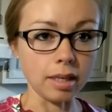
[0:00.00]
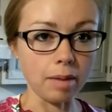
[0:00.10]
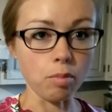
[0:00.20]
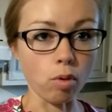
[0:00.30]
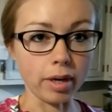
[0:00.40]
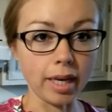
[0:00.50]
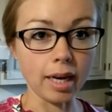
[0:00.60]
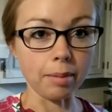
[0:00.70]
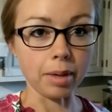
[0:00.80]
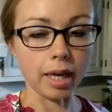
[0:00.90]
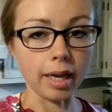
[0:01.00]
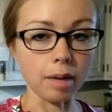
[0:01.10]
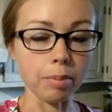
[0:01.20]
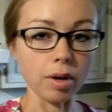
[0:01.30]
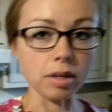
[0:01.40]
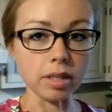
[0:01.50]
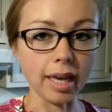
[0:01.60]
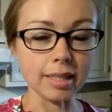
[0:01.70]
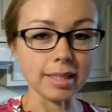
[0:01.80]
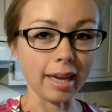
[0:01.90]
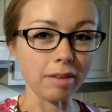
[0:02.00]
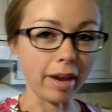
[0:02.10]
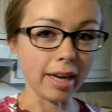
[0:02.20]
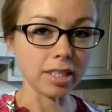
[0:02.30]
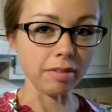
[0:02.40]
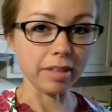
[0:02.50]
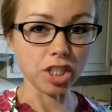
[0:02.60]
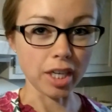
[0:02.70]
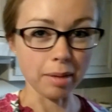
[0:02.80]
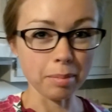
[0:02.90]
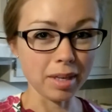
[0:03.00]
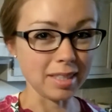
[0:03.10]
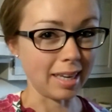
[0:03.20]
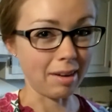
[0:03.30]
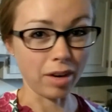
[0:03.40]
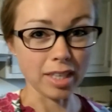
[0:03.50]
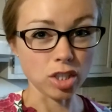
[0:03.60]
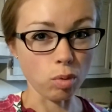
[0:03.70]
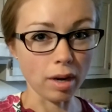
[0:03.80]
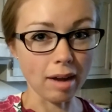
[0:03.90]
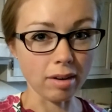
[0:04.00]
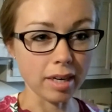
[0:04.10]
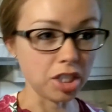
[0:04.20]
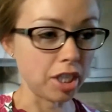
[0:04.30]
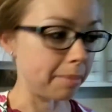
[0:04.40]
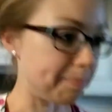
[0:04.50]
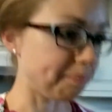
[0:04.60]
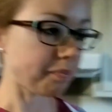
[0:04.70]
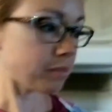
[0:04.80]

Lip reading: morning, I'm going to get up early and take advantage of the gym, because I never get to work out in a gym.